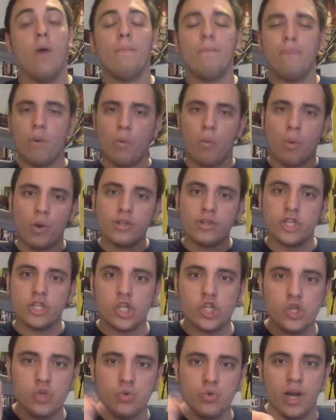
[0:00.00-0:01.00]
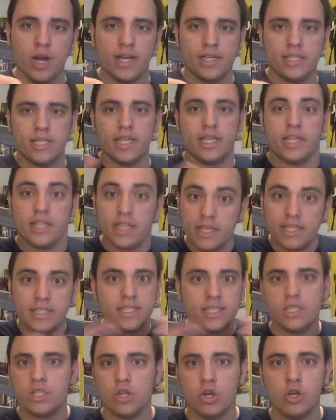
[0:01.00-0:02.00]
But what do you guys think? Is
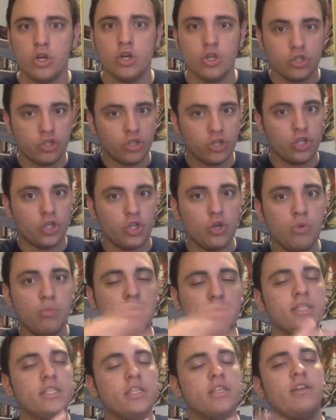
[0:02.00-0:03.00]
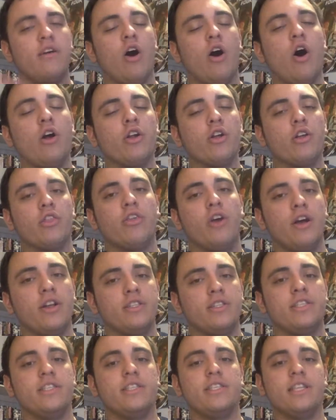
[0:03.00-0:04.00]
this all good to you? Please, all your
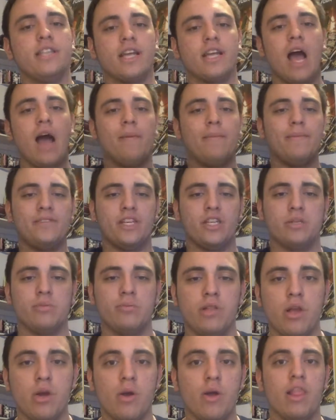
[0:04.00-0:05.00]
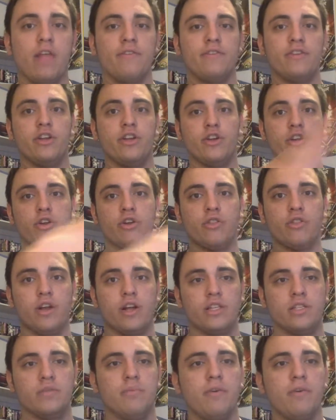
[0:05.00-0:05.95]
thoughts in the comment section below. I'd love to hear your thoughts.